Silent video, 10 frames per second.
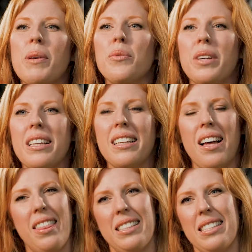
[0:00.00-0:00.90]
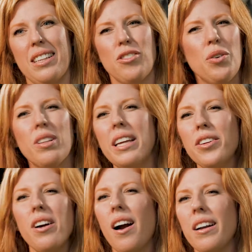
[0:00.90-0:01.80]
be real and authentic. Don't clean
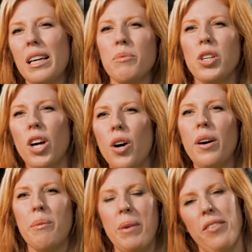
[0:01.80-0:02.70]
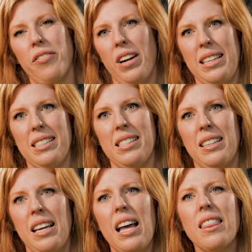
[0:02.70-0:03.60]
your heart up to go and be a friend.
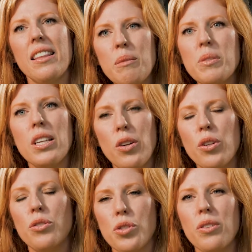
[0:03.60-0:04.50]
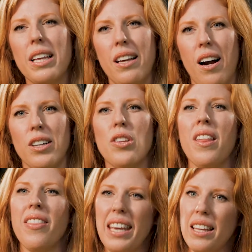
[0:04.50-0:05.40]
Let them see who you truly are so
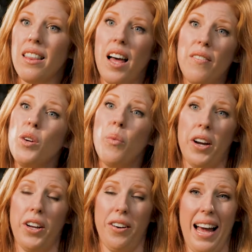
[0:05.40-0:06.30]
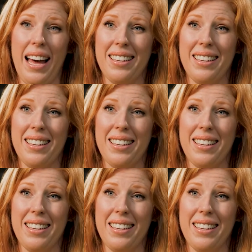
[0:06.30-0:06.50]
that they can love you where you're at,